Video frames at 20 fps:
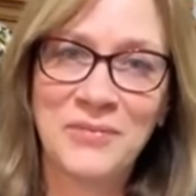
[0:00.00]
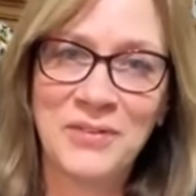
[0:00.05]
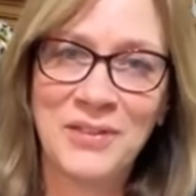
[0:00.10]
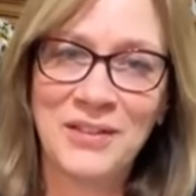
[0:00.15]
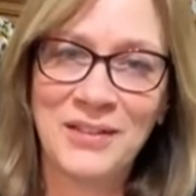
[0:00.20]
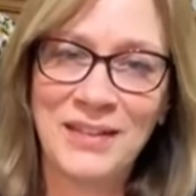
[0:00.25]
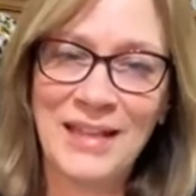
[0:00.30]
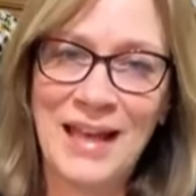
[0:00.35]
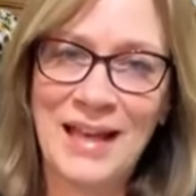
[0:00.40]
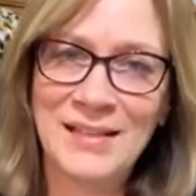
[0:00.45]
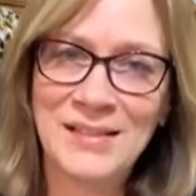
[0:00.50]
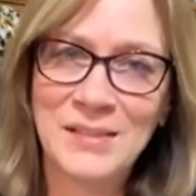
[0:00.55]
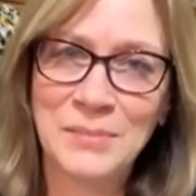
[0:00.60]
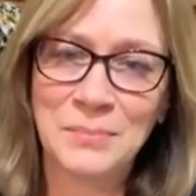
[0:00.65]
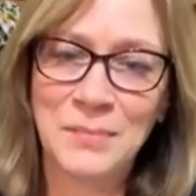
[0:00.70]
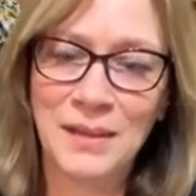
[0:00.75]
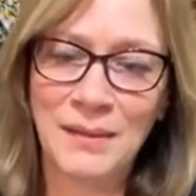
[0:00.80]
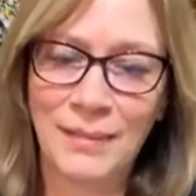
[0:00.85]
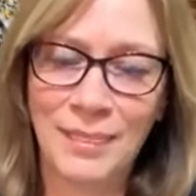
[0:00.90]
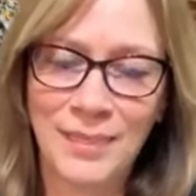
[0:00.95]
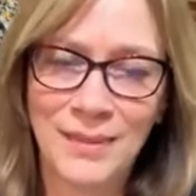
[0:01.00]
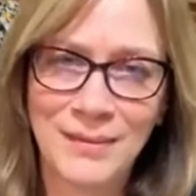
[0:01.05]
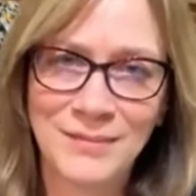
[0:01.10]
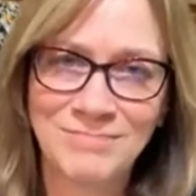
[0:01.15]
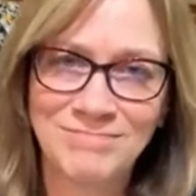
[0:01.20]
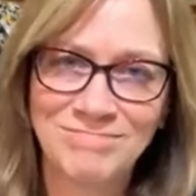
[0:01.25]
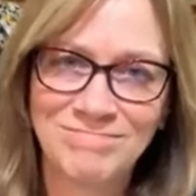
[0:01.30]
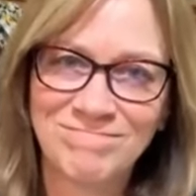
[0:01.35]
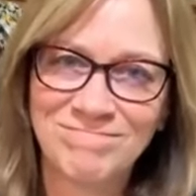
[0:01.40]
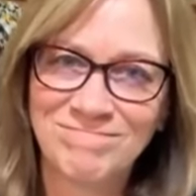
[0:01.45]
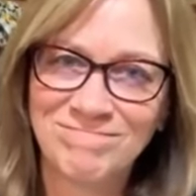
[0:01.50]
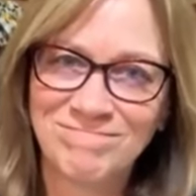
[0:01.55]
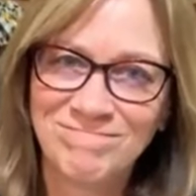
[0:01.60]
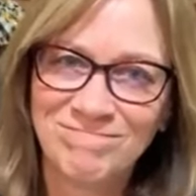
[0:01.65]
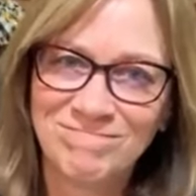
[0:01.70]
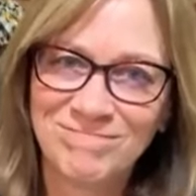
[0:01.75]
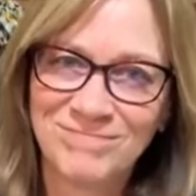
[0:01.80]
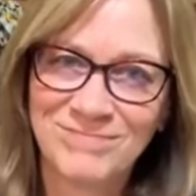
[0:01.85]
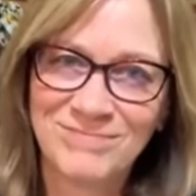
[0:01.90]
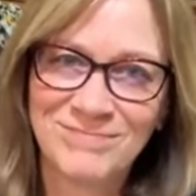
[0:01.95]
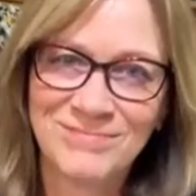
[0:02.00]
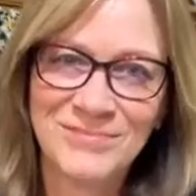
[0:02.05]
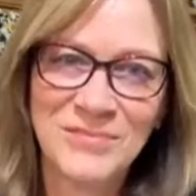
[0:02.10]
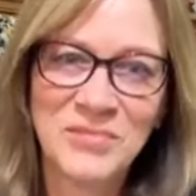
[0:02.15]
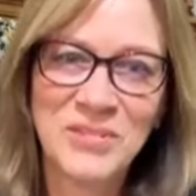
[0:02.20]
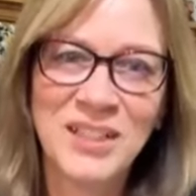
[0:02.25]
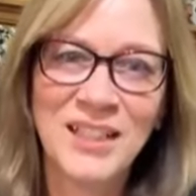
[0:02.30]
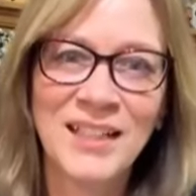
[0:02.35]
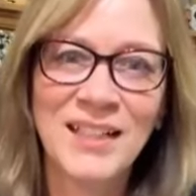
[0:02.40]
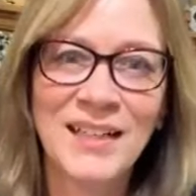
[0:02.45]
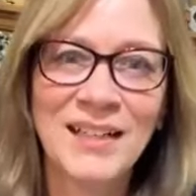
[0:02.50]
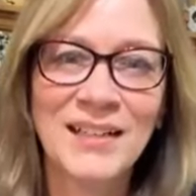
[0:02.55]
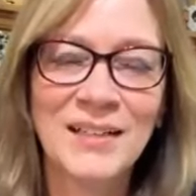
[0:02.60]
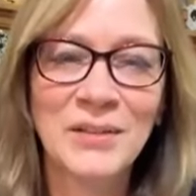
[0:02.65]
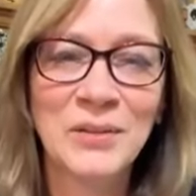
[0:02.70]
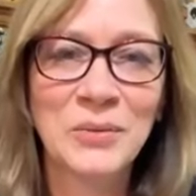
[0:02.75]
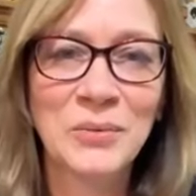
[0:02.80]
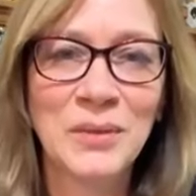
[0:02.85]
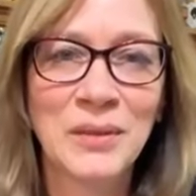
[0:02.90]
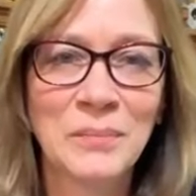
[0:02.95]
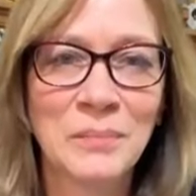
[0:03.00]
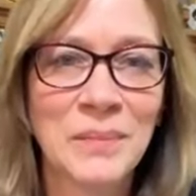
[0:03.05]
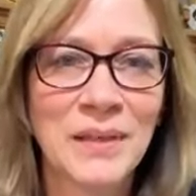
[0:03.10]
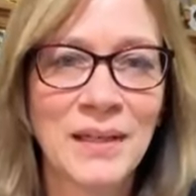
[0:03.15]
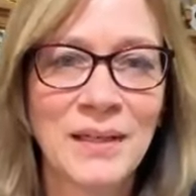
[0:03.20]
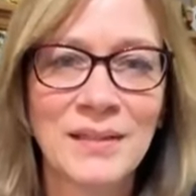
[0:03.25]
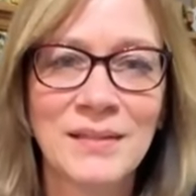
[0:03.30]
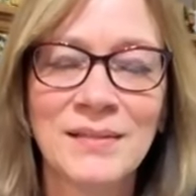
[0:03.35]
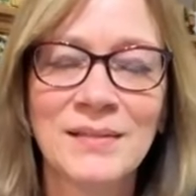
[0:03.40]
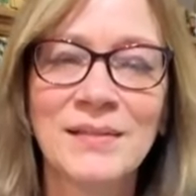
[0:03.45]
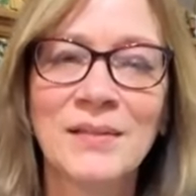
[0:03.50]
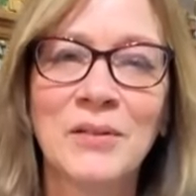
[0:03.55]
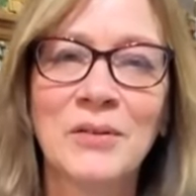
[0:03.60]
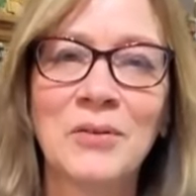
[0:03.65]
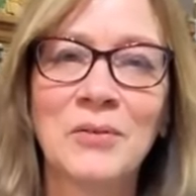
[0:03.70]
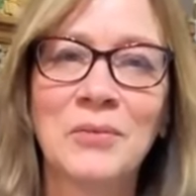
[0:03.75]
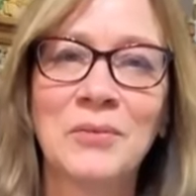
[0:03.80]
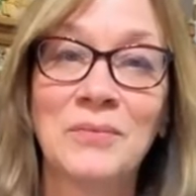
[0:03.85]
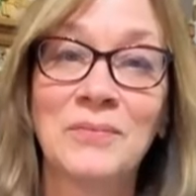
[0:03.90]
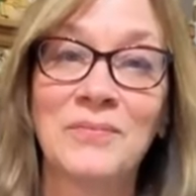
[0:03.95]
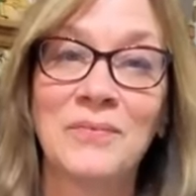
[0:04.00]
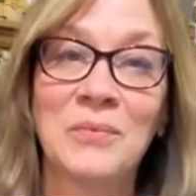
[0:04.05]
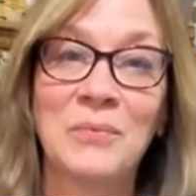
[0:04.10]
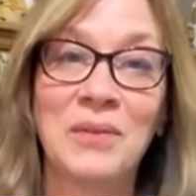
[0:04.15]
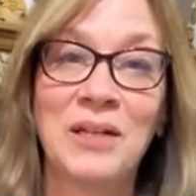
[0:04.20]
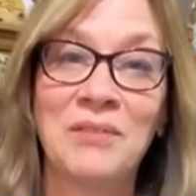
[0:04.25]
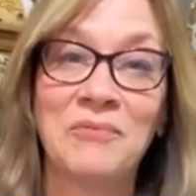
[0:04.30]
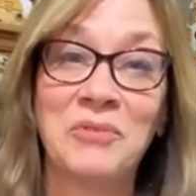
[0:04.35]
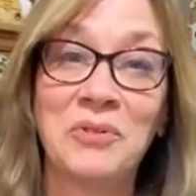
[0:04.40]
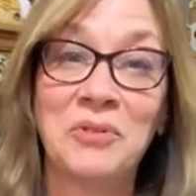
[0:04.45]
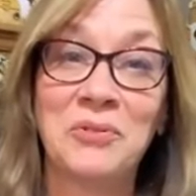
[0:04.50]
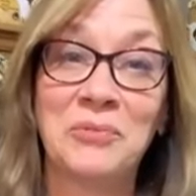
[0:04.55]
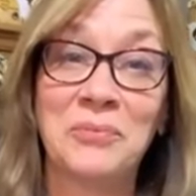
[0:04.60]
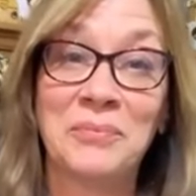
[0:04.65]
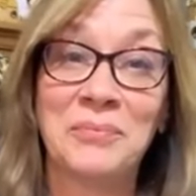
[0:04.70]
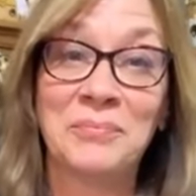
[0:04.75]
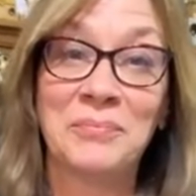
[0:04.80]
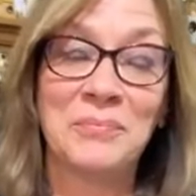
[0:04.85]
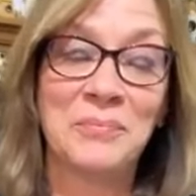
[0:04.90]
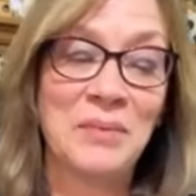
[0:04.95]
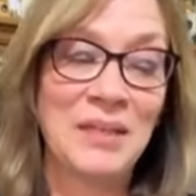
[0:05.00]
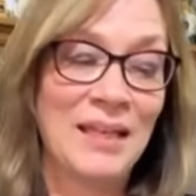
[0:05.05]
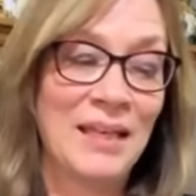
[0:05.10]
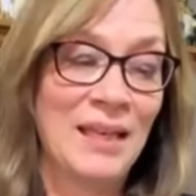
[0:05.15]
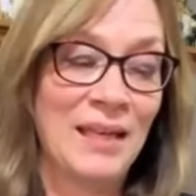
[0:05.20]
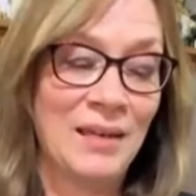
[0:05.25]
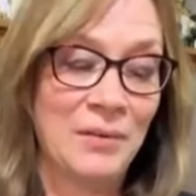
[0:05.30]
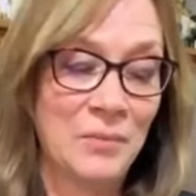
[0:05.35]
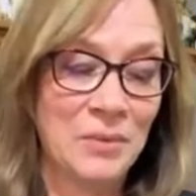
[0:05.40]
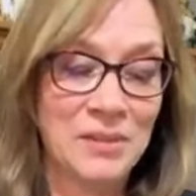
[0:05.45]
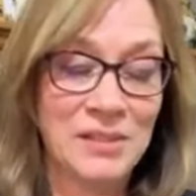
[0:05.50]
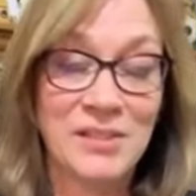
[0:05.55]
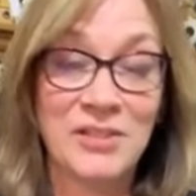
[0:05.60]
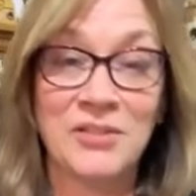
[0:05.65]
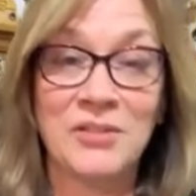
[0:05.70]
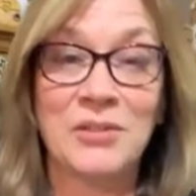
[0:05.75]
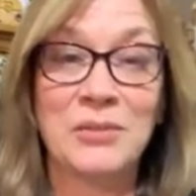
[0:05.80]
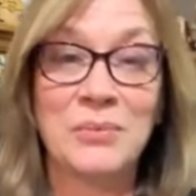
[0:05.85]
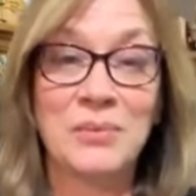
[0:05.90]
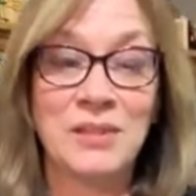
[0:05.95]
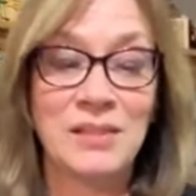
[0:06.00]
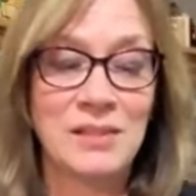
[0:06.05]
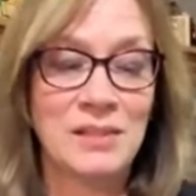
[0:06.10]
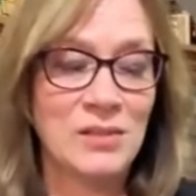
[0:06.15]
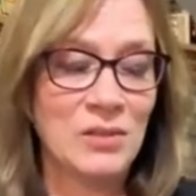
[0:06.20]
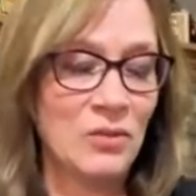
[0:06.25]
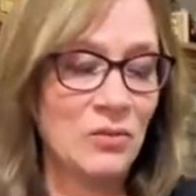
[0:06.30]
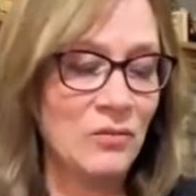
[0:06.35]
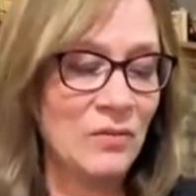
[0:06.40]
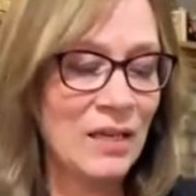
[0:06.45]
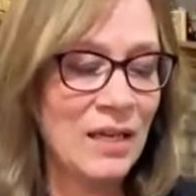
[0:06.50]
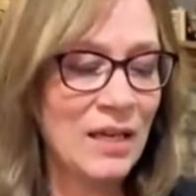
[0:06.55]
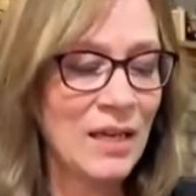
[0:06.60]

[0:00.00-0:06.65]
for the last month we're getting a new one, but so whenever we can, we'll start the wood stove.